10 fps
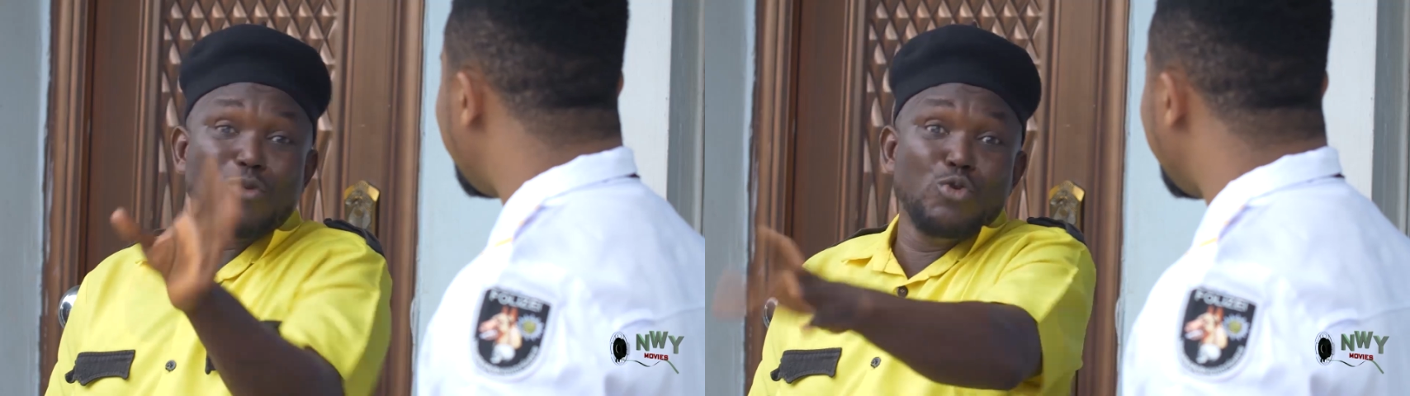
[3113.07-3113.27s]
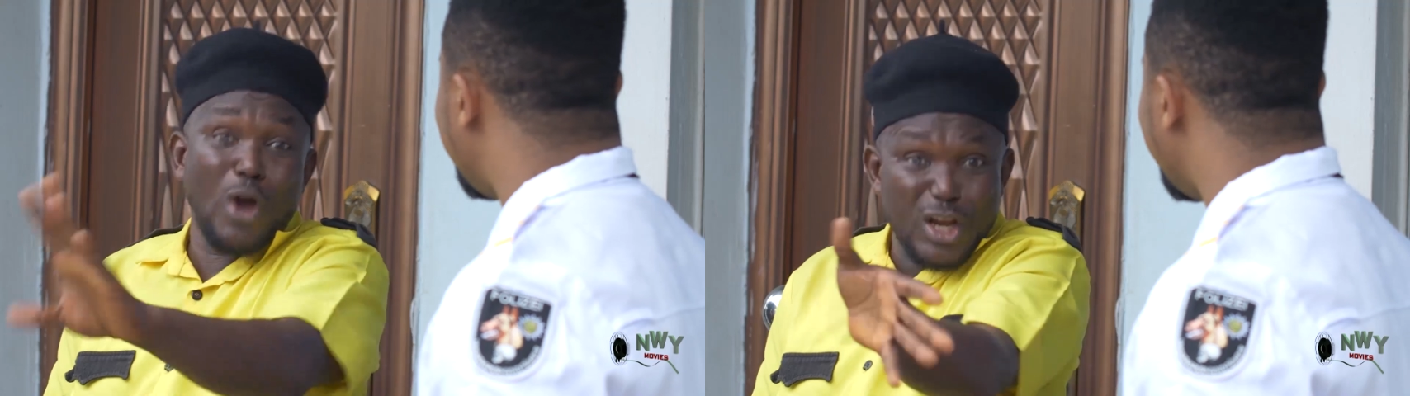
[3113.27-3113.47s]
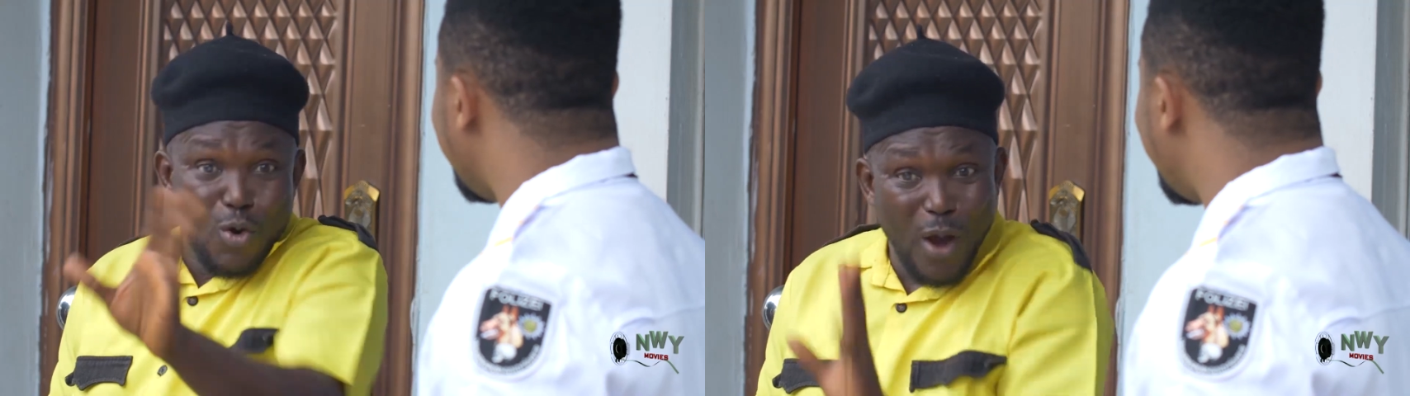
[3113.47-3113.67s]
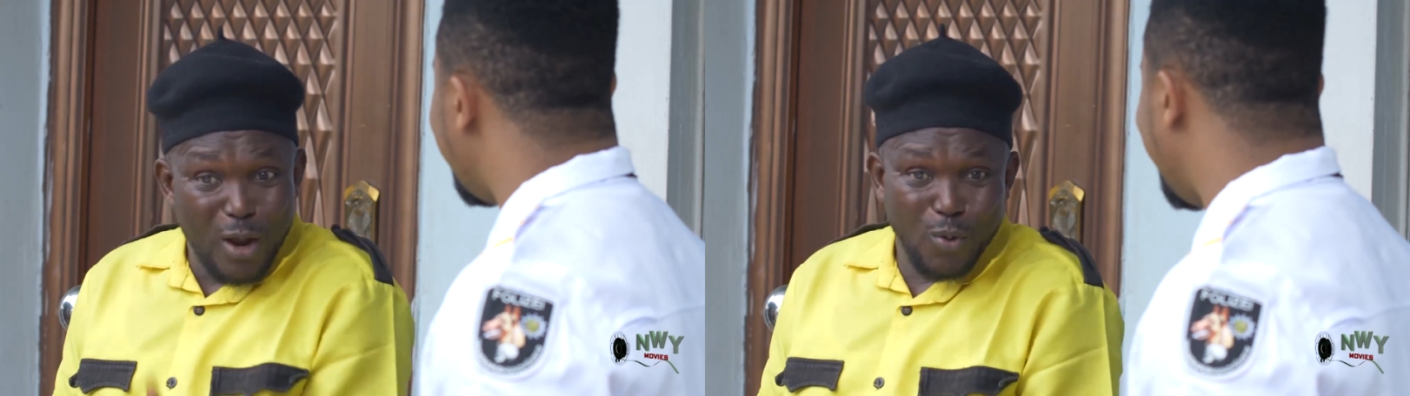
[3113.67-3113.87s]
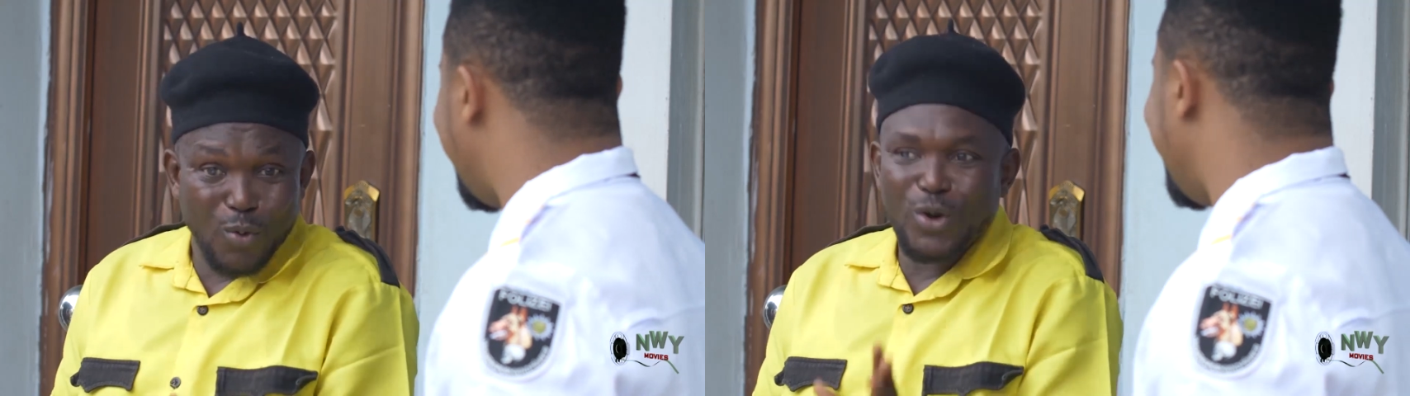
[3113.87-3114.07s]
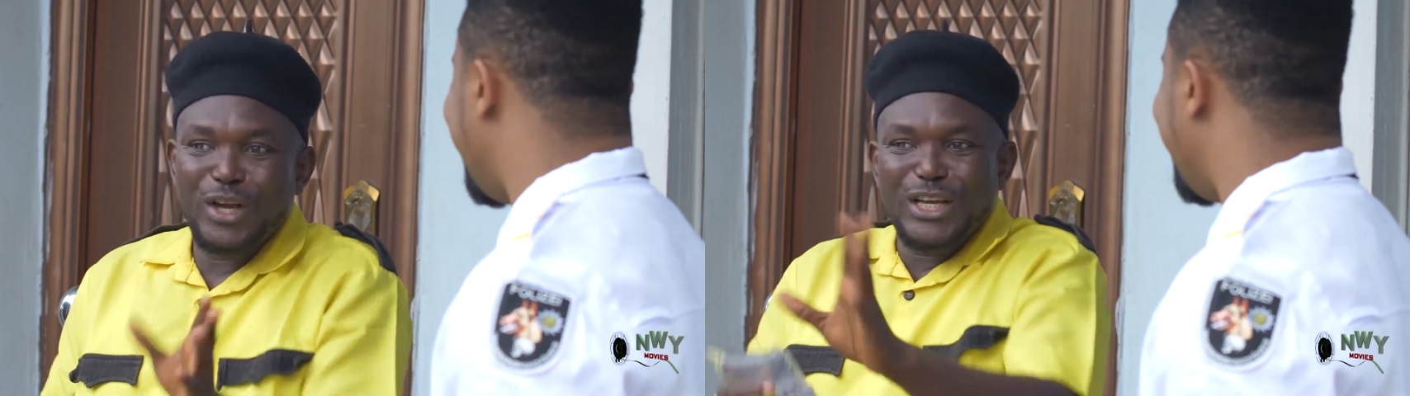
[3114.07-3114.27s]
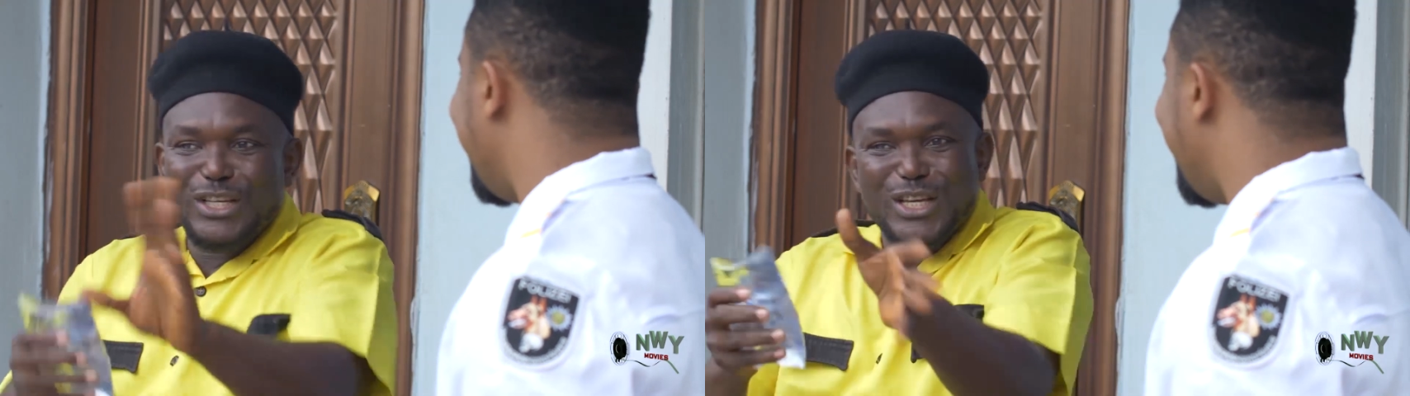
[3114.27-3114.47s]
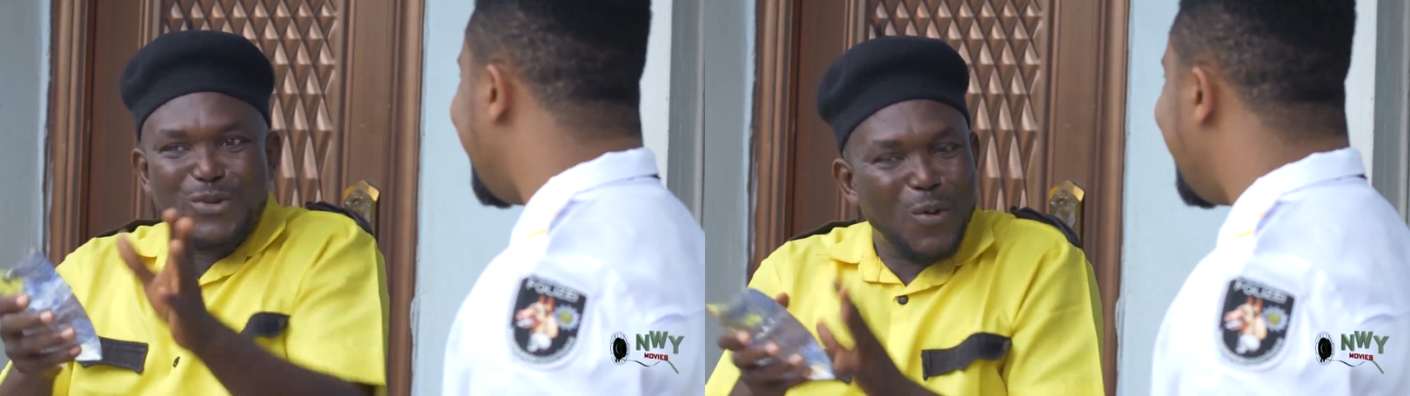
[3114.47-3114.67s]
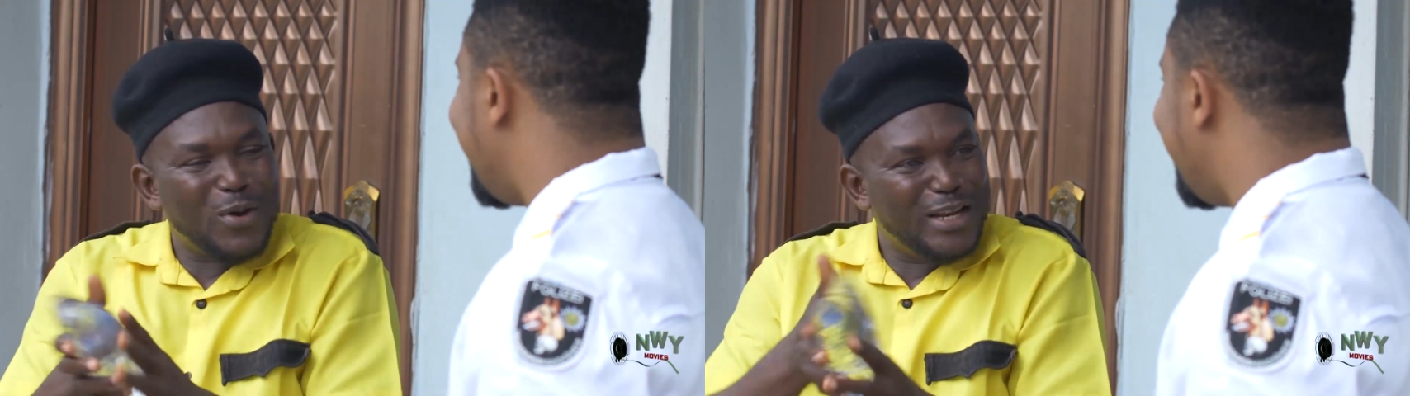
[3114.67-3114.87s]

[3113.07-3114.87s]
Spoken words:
You are doing well, though. You see the